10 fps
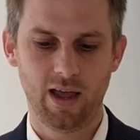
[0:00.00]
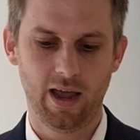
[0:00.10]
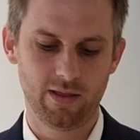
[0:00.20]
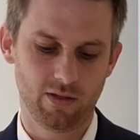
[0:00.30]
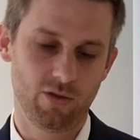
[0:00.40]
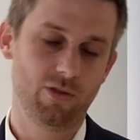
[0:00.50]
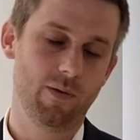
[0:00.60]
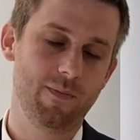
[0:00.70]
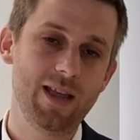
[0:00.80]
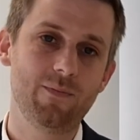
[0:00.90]
and
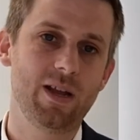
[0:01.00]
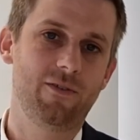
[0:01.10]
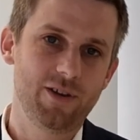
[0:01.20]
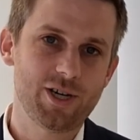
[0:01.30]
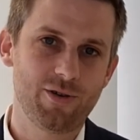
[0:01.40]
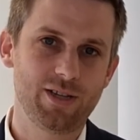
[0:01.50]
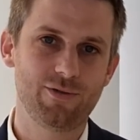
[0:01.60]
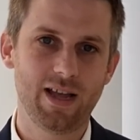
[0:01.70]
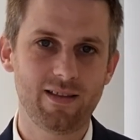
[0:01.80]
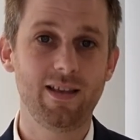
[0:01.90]
the main beneficiary
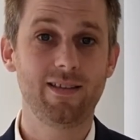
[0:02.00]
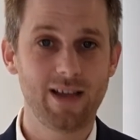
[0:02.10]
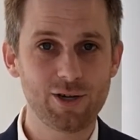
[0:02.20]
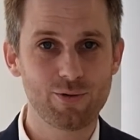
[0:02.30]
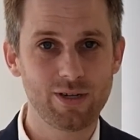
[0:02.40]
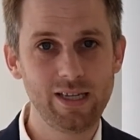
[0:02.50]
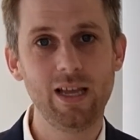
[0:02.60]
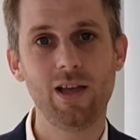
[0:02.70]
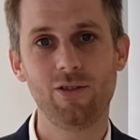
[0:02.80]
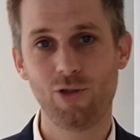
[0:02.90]
to that is
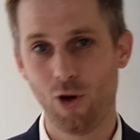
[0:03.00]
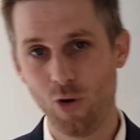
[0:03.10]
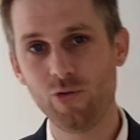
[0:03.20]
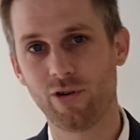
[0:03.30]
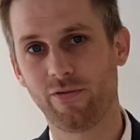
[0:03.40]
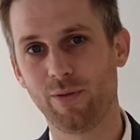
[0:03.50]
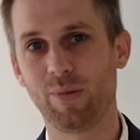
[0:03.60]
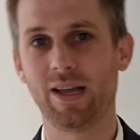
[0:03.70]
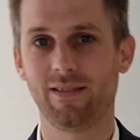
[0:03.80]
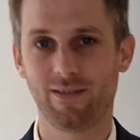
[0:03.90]
actually the owner of the
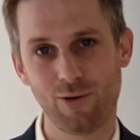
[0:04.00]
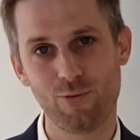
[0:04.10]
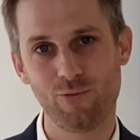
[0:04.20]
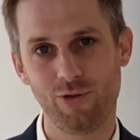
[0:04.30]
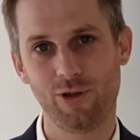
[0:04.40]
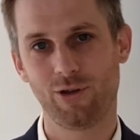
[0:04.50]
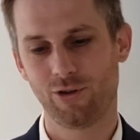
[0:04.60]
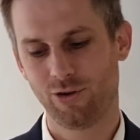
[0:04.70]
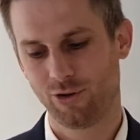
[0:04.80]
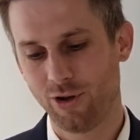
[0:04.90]
plant. So
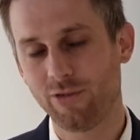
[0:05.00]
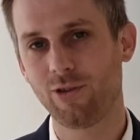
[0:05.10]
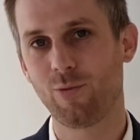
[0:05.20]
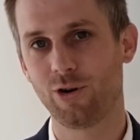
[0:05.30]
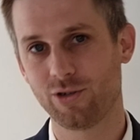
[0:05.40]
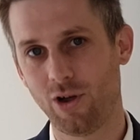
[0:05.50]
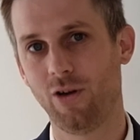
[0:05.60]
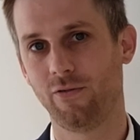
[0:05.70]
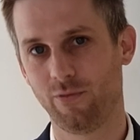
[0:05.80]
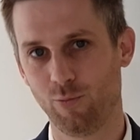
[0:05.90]
the customers
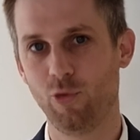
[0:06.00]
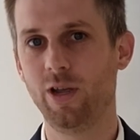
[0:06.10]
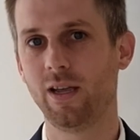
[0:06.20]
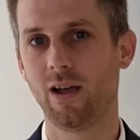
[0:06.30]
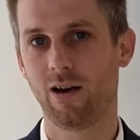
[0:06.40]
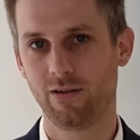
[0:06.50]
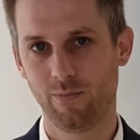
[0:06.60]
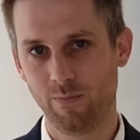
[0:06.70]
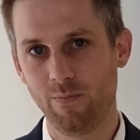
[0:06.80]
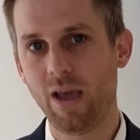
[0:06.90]
of Bouygues are
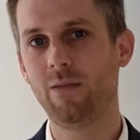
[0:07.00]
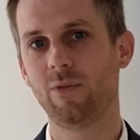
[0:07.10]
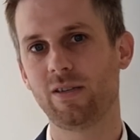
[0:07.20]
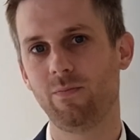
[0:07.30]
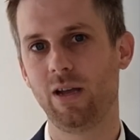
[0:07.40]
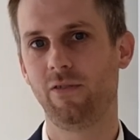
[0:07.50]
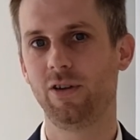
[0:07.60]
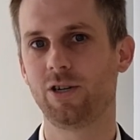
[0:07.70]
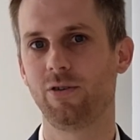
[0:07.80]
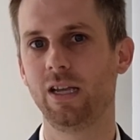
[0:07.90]
the main
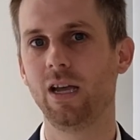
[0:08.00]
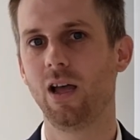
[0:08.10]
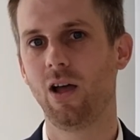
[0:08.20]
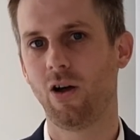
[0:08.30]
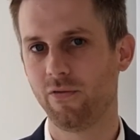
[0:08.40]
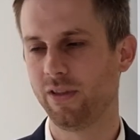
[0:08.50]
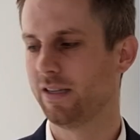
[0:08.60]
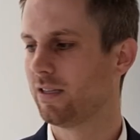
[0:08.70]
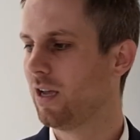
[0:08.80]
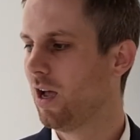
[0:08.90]
beneficiary of
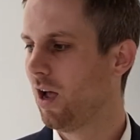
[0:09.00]
this.